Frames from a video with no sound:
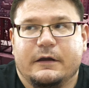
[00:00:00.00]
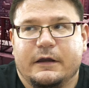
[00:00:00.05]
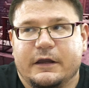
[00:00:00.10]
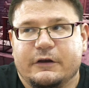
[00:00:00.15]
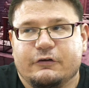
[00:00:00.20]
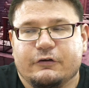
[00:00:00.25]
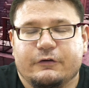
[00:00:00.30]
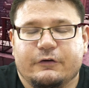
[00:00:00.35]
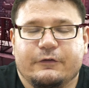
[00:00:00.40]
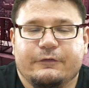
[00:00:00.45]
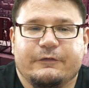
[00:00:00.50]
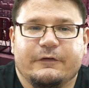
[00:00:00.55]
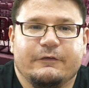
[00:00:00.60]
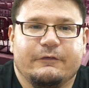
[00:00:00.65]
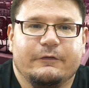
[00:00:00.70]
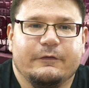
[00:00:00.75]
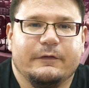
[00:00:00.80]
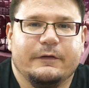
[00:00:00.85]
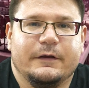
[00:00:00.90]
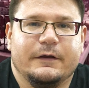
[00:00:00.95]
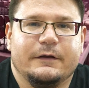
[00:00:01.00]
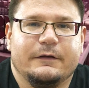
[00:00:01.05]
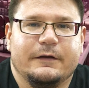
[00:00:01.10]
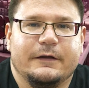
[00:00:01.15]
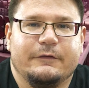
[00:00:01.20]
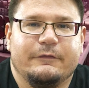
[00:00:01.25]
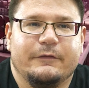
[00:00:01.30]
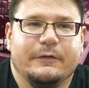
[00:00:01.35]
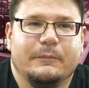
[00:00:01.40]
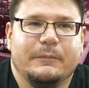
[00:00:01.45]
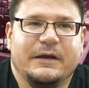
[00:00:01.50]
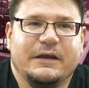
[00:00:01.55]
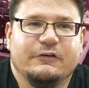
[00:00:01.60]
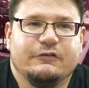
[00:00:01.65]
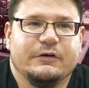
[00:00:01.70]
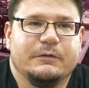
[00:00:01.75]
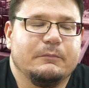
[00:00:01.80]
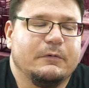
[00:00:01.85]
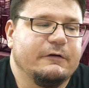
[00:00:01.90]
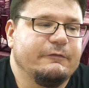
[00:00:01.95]
introduced into the into the
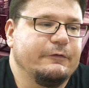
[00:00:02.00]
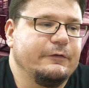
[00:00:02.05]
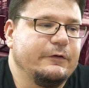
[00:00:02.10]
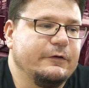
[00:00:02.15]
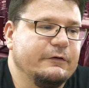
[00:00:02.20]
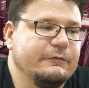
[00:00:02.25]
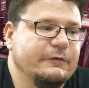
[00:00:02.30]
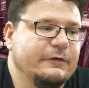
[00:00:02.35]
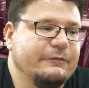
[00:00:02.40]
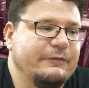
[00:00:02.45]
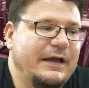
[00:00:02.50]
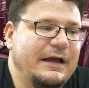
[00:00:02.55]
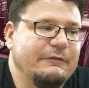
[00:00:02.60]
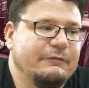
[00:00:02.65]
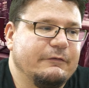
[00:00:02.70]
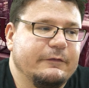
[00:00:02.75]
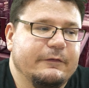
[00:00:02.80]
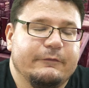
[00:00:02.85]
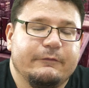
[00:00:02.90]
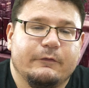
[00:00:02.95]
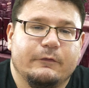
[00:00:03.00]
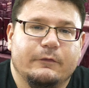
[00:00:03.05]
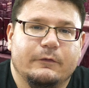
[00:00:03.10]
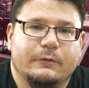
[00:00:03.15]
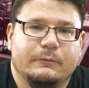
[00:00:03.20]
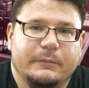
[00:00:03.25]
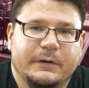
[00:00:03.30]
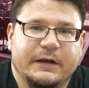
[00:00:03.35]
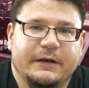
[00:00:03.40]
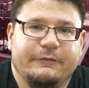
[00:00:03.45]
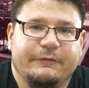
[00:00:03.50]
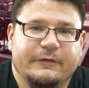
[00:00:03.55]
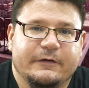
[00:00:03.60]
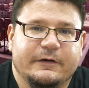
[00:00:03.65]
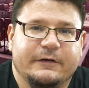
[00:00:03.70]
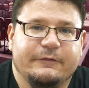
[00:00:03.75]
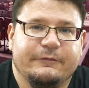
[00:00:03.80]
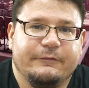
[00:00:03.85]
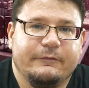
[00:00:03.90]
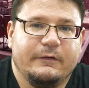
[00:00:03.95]
mainstream Marvel universe after this whole
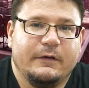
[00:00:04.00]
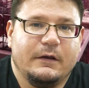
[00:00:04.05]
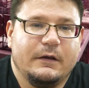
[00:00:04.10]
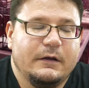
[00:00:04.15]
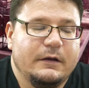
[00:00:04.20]
miniseries